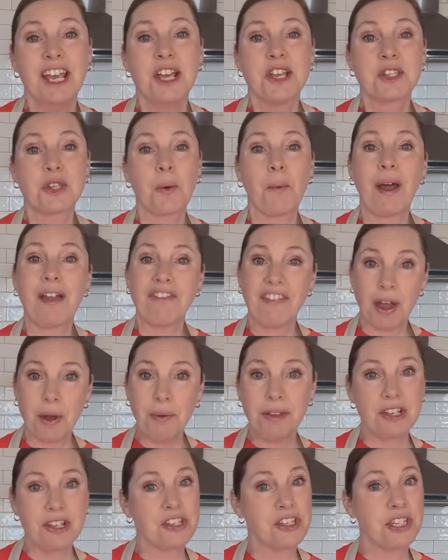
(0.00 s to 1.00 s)
So I
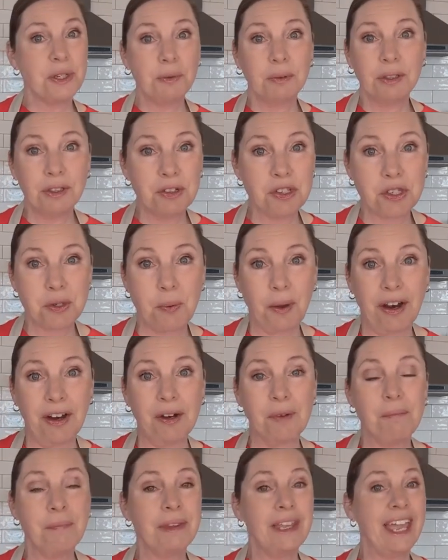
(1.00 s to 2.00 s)
found this cute little
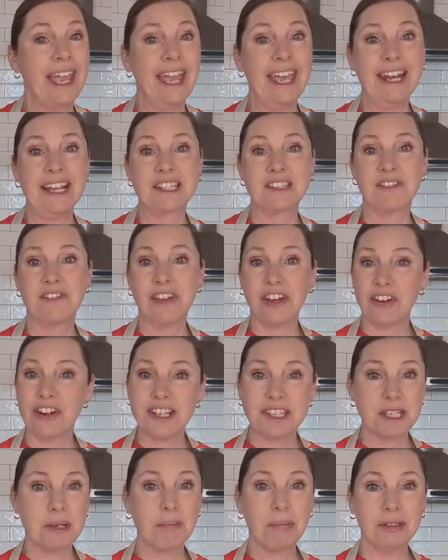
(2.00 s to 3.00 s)
square and it's
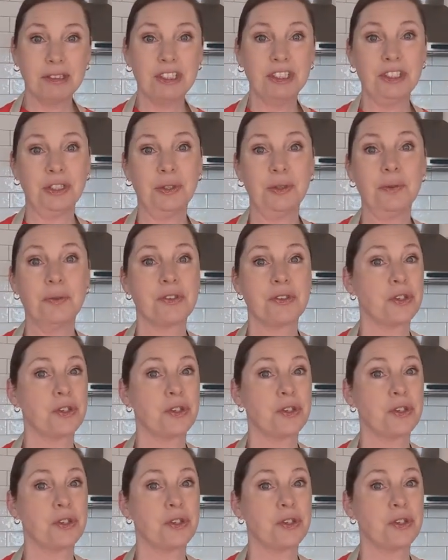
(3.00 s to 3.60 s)
very simple to do.